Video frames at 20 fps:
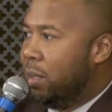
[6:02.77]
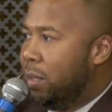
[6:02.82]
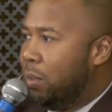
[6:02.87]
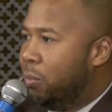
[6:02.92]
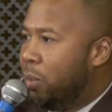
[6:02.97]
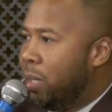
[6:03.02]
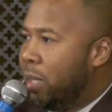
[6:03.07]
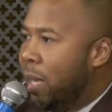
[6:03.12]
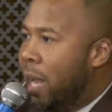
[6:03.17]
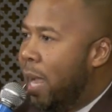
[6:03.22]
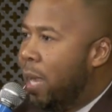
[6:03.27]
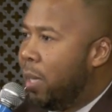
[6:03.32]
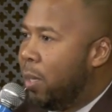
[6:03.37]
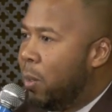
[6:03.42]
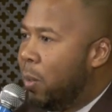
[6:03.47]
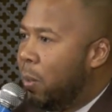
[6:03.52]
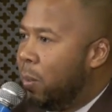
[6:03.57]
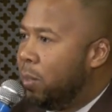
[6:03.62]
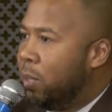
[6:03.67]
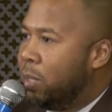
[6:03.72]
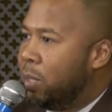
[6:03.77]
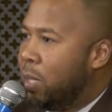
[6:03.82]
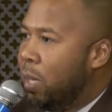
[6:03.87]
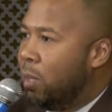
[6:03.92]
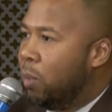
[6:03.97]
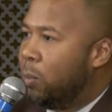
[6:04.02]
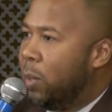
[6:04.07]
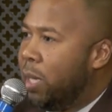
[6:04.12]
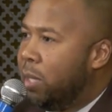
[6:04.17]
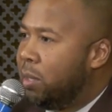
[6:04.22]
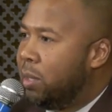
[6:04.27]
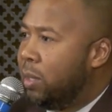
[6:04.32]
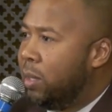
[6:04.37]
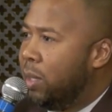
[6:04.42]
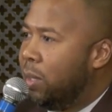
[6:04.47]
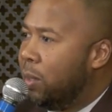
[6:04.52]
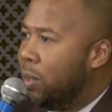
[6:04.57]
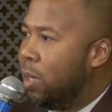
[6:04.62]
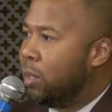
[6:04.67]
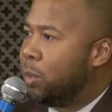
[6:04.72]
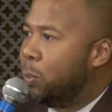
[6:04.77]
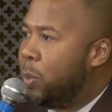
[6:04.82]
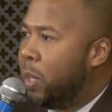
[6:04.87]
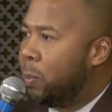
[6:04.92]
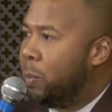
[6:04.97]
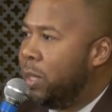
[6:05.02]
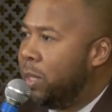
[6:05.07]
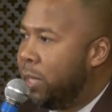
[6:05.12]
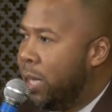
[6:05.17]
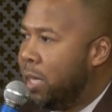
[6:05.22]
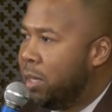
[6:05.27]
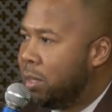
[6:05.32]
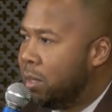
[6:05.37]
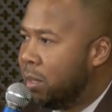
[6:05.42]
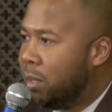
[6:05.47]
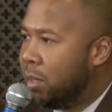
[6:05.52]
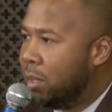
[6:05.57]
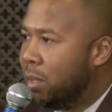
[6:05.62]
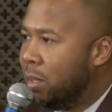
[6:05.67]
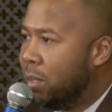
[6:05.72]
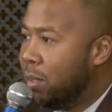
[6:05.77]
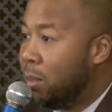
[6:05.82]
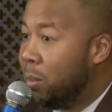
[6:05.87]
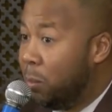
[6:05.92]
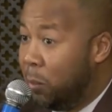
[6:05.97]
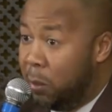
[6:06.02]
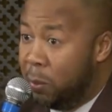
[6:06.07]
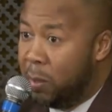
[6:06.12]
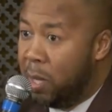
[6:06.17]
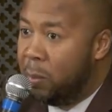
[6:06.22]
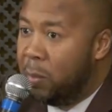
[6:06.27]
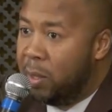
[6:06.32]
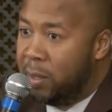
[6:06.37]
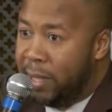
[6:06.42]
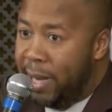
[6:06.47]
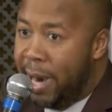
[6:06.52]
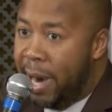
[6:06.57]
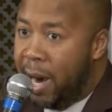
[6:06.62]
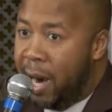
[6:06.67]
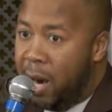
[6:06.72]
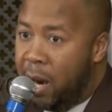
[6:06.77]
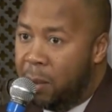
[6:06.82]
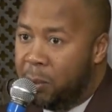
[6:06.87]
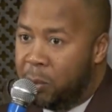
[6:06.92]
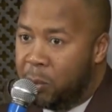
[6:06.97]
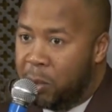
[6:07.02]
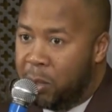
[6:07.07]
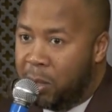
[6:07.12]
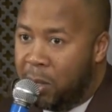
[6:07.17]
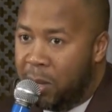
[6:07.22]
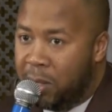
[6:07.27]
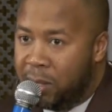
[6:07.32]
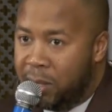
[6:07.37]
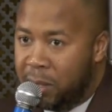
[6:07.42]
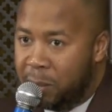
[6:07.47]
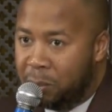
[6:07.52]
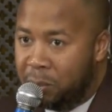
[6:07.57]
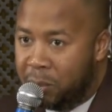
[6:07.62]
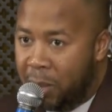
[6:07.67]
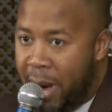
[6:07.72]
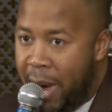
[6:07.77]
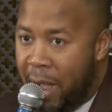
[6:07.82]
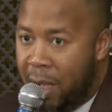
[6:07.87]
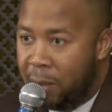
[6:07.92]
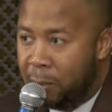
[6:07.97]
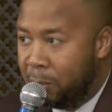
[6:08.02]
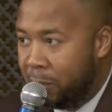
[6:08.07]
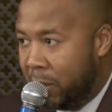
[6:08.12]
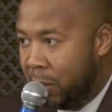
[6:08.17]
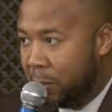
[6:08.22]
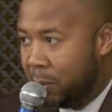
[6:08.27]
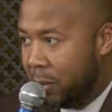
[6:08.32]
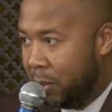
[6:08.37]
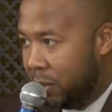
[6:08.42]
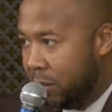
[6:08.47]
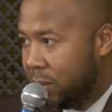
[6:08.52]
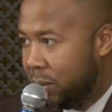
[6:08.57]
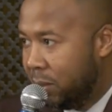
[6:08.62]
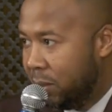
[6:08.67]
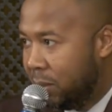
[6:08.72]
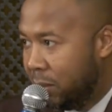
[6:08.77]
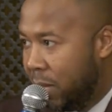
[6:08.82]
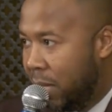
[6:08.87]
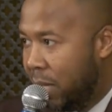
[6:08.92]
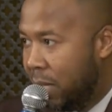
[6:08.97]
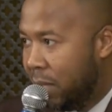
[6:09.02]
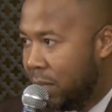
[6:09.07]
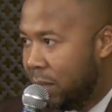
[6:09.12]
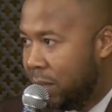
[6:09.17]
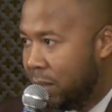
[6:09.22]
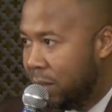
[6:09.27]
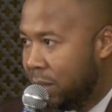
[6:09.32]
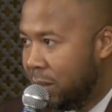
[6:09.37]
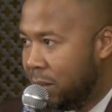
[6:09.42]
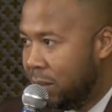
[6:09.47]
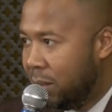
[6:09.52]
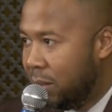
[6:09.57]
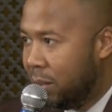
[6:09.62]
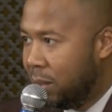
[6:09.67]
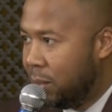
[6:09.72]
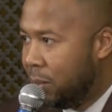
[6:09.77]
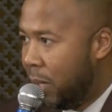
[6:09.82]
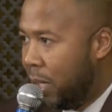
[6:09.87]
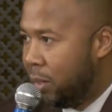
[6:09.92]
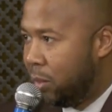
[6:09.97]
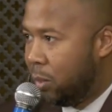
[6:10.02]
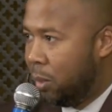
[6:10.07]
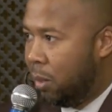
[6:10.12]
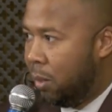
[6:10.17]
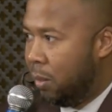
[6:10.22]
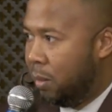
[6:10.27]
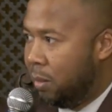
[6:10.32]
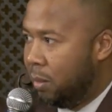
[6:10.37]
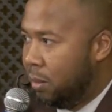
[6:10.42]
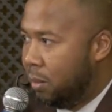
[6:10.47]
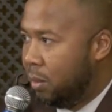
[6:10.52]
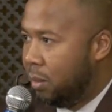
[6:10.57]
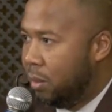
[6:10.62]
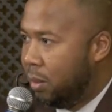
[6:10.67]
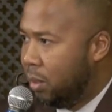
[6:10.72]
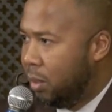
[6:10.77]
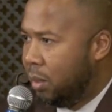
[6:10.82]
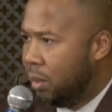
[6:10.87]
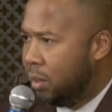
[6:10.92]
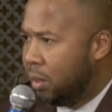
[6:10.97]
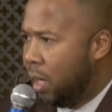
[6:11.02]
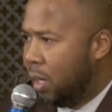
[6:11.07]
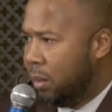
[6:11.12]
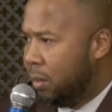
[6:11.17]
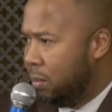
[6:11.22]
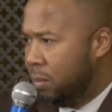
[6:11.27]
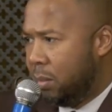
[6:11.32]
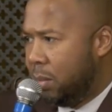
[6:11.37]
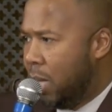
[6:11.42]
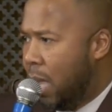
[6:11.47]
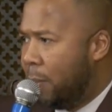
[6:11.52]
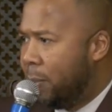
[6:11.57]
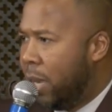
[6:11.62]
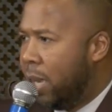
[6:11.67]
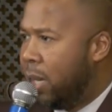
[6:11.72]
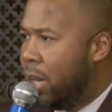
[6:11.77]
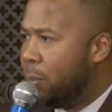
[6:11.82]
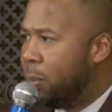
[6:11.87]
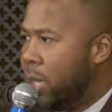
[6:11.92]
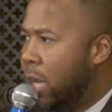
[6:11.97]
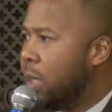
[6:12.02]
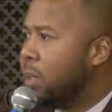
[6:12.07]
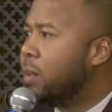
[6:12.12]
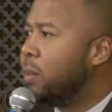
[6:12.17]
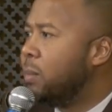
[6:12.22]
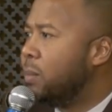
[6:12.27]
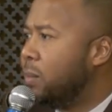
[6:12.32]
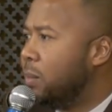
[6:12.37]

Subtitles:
vitiligo, discoloration, and loss of pigmentation. Remember, the Arabs were largely brown people, right? Right. So it's like, I'm not abyad.